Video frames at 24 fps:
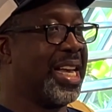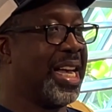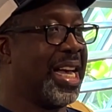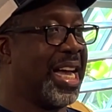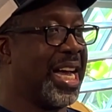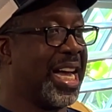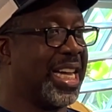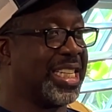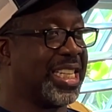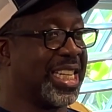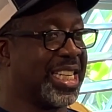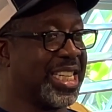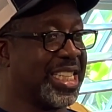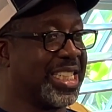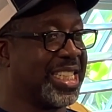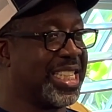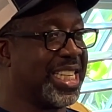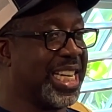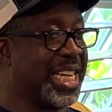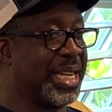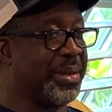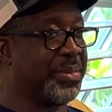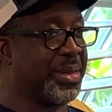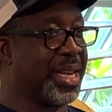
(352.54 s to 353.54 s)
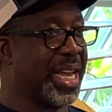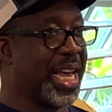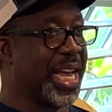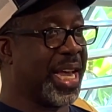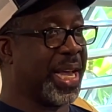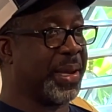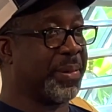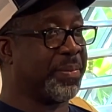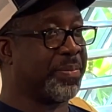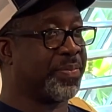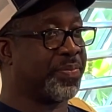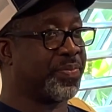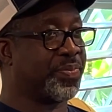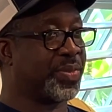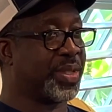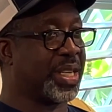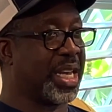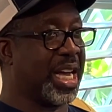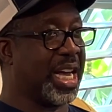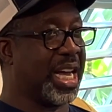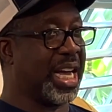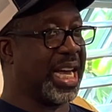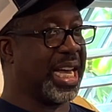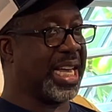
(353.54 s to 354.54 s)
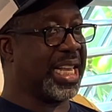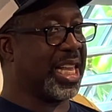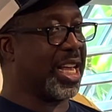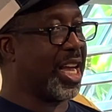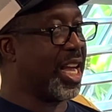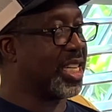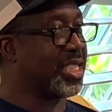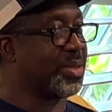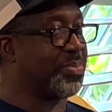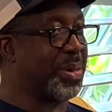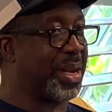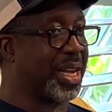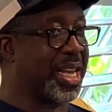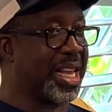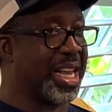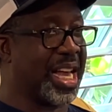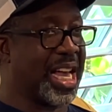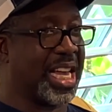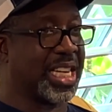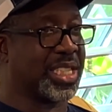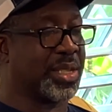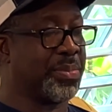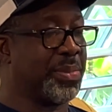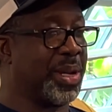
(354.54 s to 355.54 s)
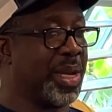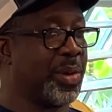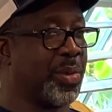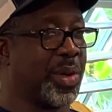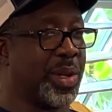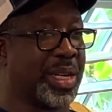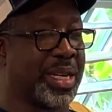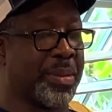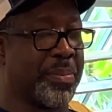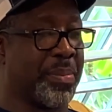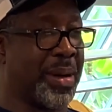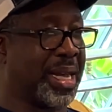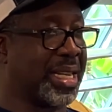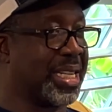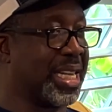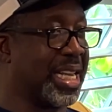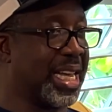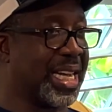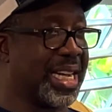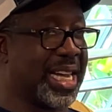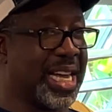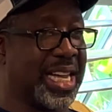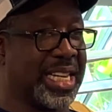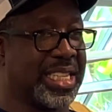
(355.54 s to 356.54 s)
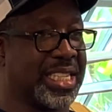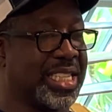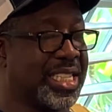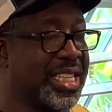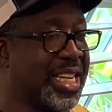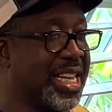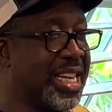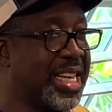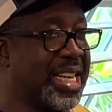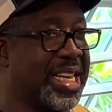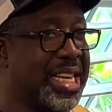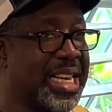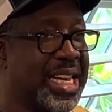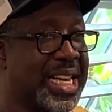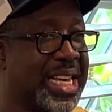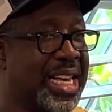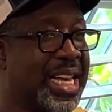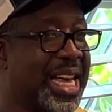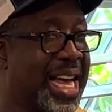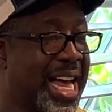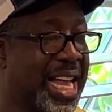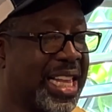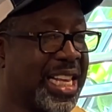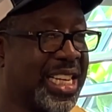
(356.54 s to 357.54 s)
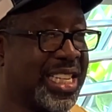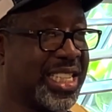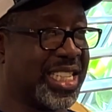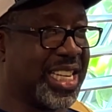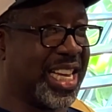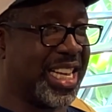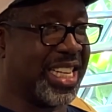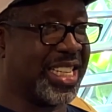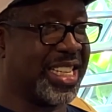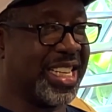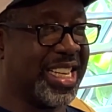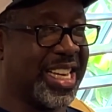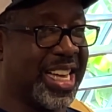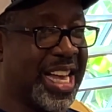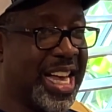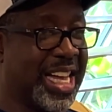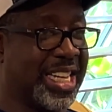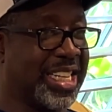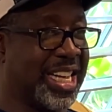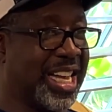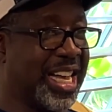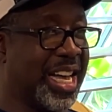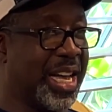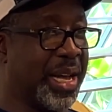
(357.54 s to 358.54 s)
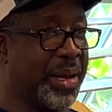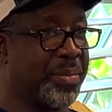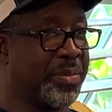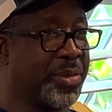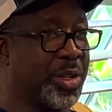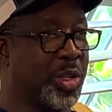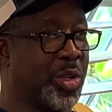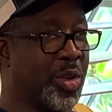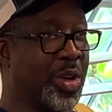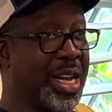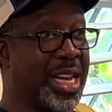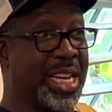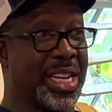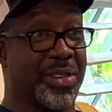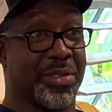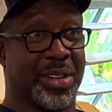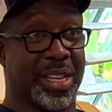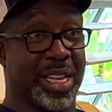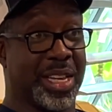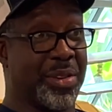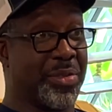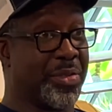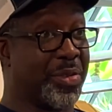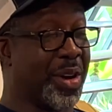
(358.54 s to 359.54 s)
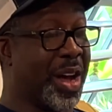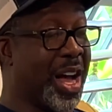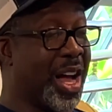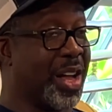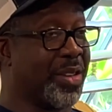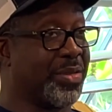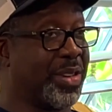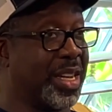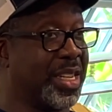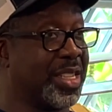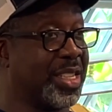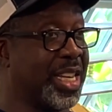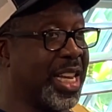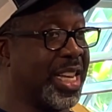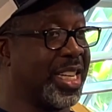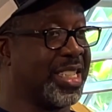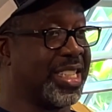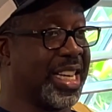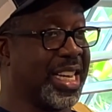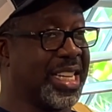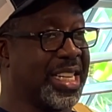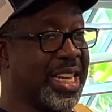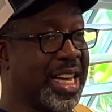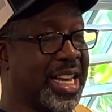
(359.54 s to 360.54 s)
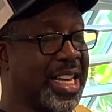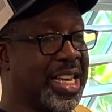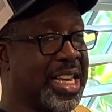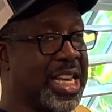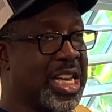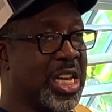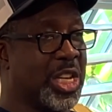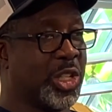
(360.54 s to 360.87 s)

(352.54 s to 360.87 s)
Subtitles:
And at the same time, I lost my classmate with battle of cancer, Alassane, and you know, I even involved and things like that.